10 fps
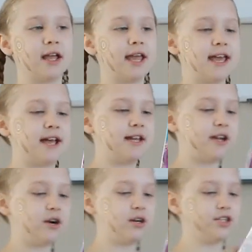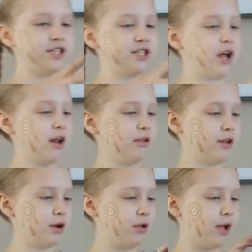candy girl. She's got a
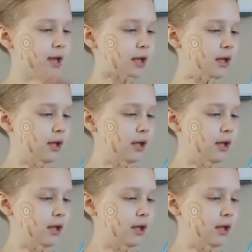little like